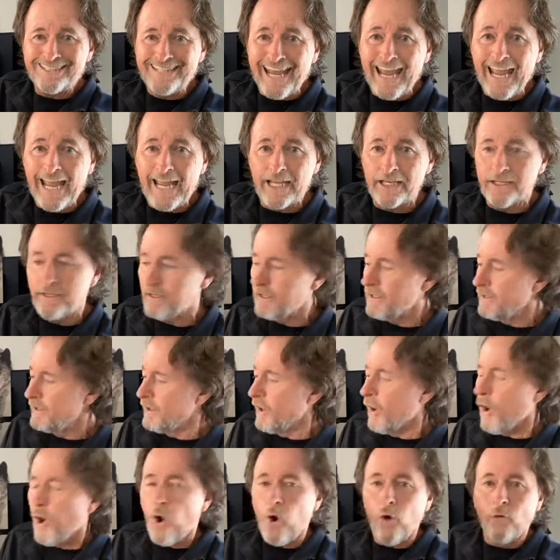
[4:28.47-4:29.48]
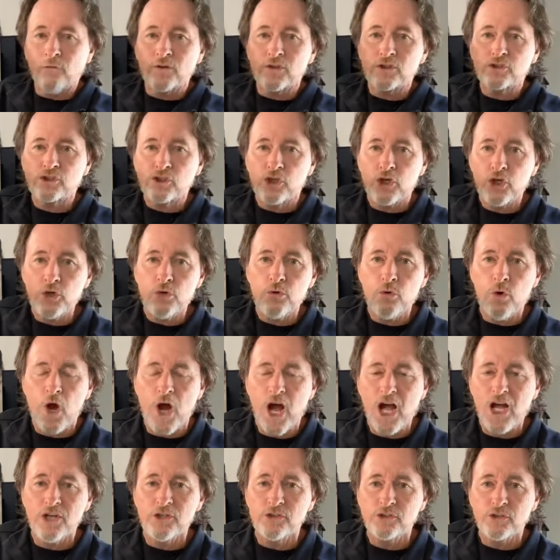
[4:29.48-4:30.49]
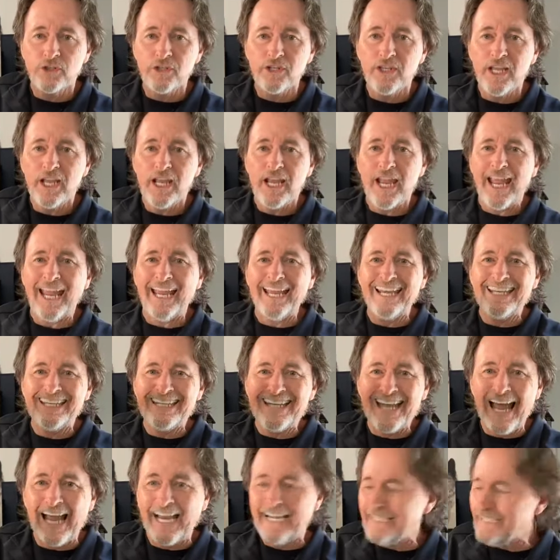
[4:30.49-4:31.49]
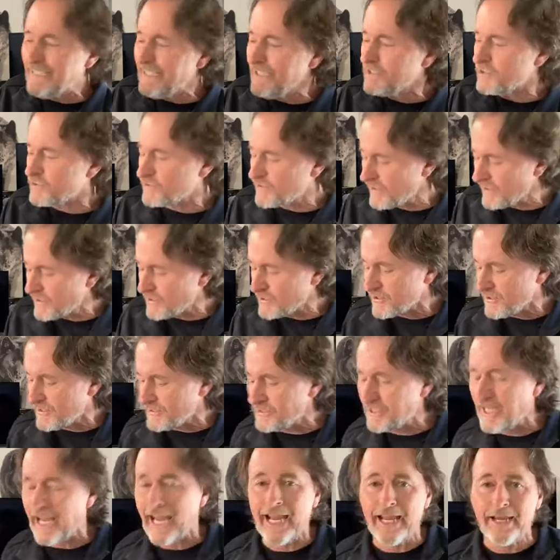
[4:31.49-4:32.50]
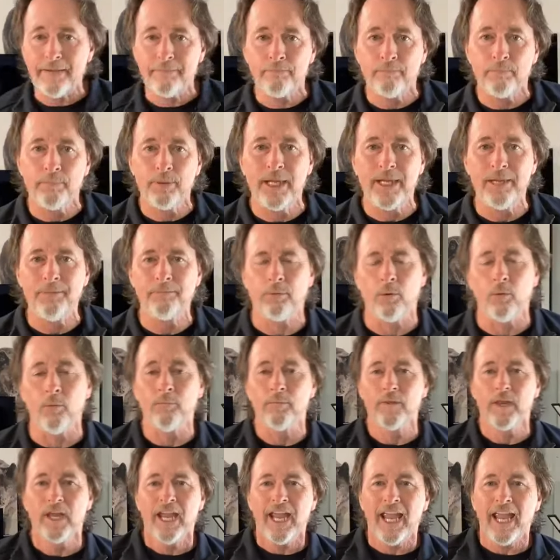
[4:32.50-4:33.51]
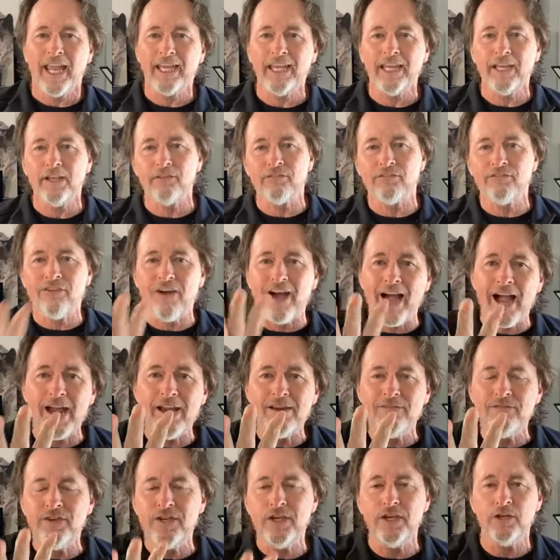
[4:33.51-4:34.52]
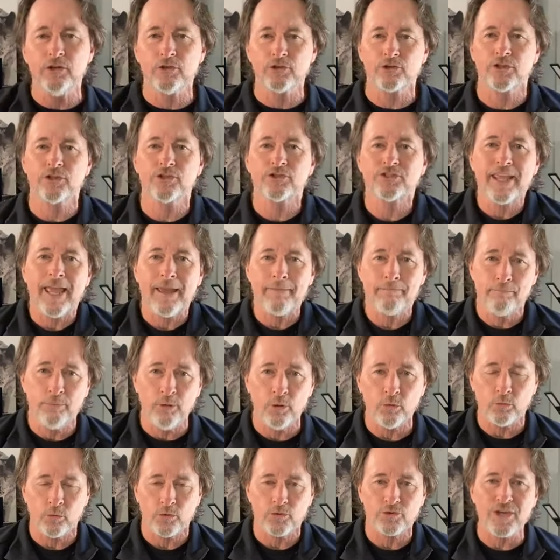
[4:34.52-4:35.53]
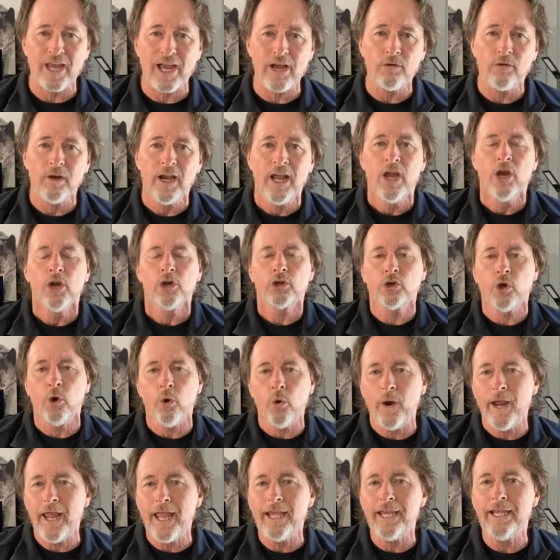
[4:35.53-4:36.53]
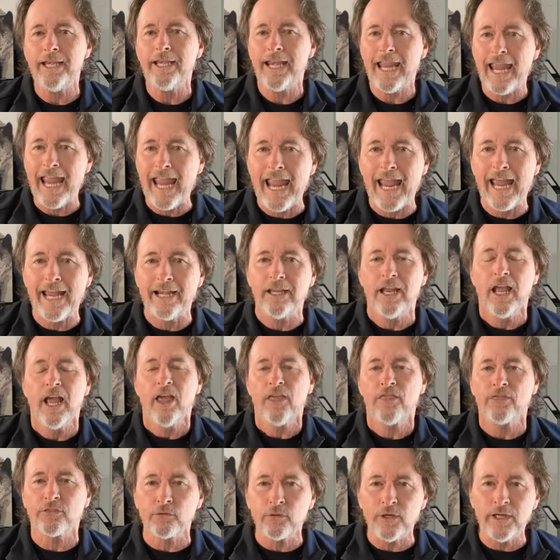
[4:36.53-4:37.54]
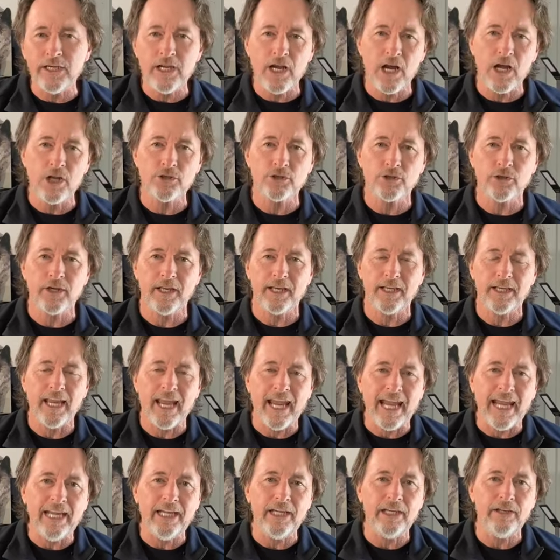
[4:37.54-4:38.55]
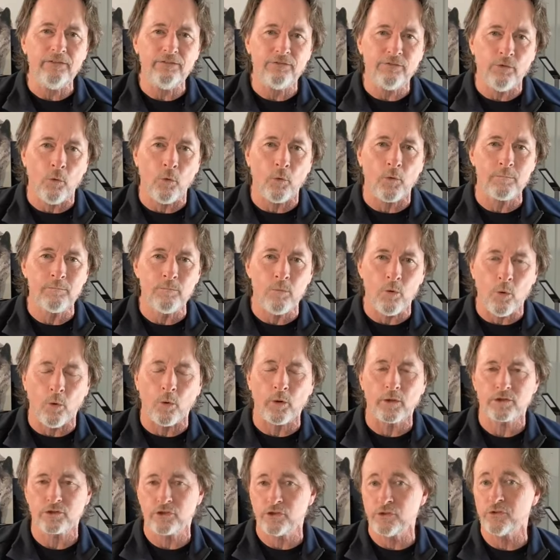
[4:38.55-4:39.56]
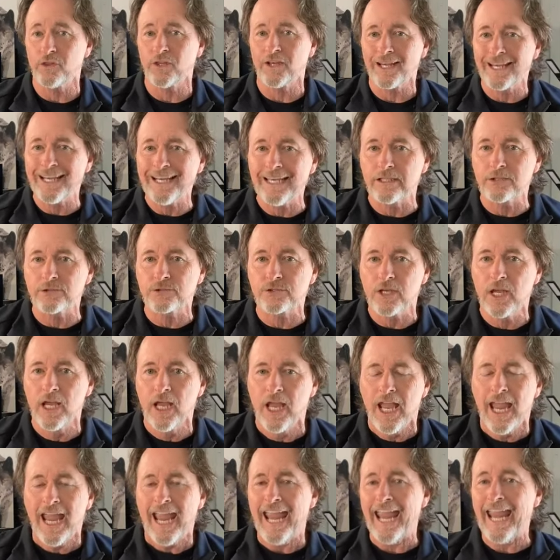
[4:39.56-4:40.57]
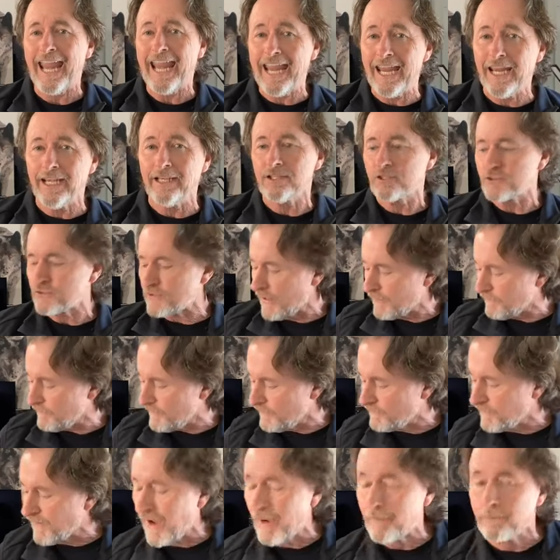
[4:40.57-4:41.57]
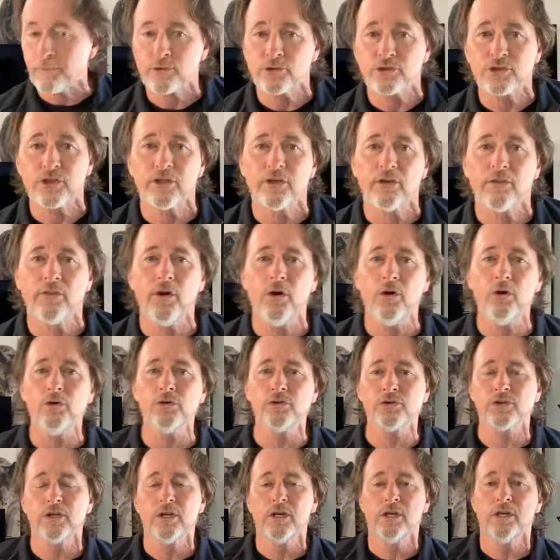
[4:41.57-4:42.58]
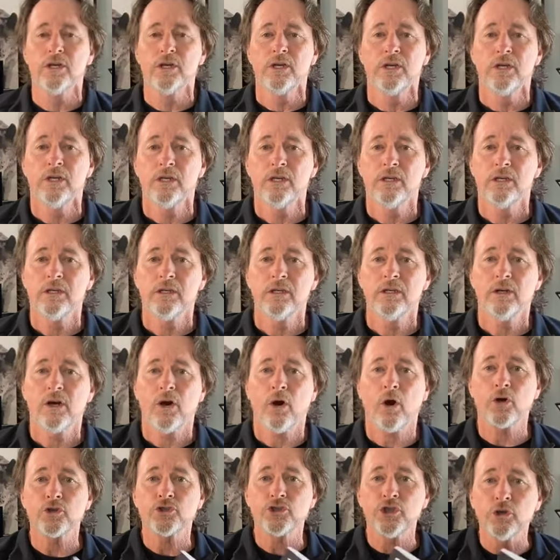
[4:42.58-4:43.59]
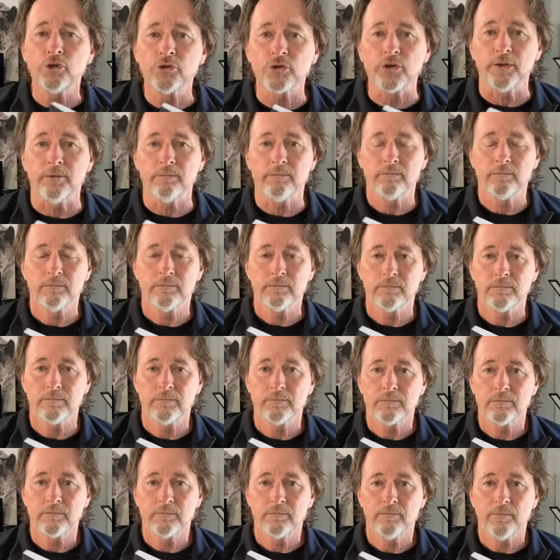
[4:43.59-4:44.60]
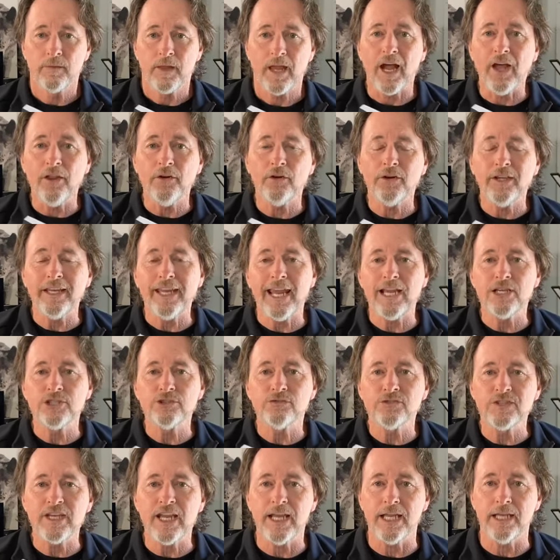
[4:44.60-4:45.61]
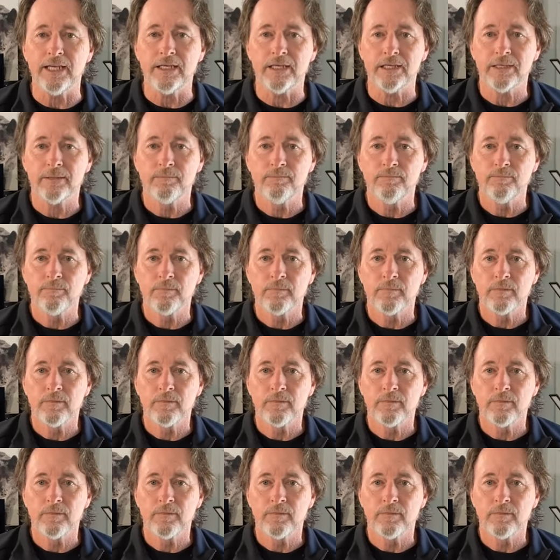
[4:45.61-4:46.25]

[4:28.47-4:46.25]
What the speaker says: Dead. Over 296 dead people. And in the 5 years since that book was out, go ahead and add 384 more to the list. And 75% of those are children under the age of 10.